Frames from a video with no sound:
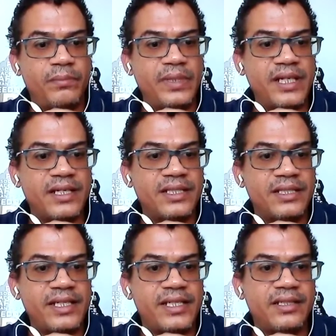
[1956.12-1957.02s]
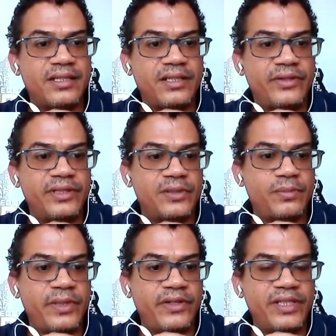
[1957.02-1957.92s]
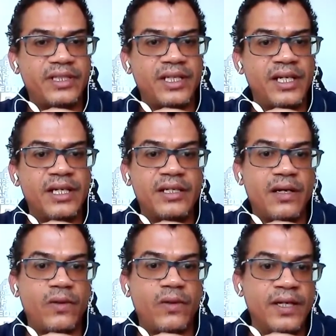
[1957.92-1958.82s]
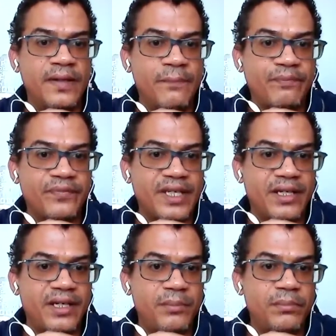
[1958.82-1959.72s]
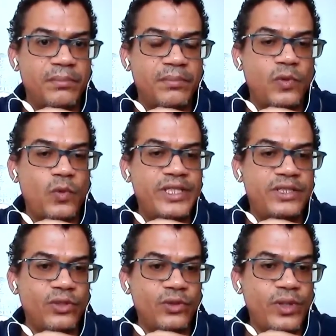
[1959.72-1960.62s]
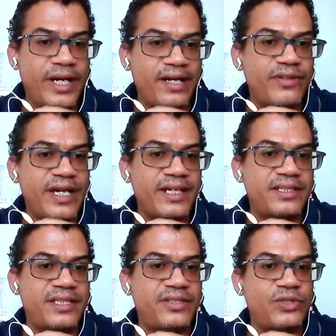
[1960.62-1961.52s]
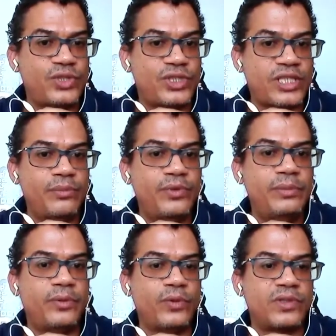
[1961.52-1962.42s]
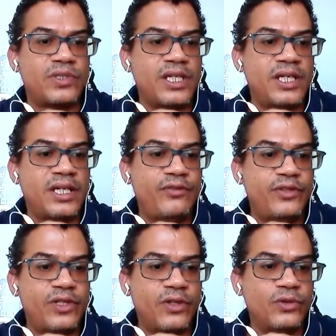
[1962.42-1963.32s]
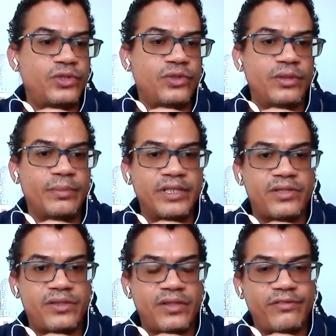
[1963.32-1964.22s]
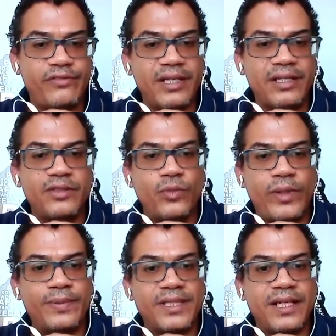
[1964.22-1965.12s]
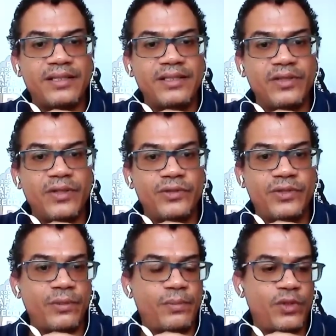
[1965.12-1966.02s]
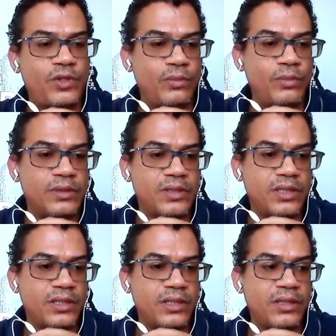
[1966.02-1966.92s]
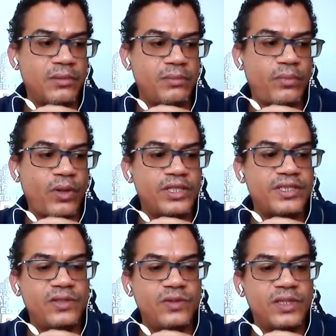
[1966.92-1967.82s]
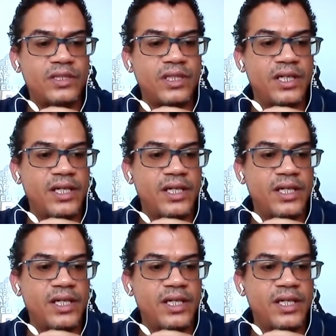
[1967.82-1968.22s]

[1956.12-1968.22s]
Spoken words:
been undertaken during this period. Now, we do have access to some reports. If you go to the Ministry of Finance website and you go to the Procurement Policy Unit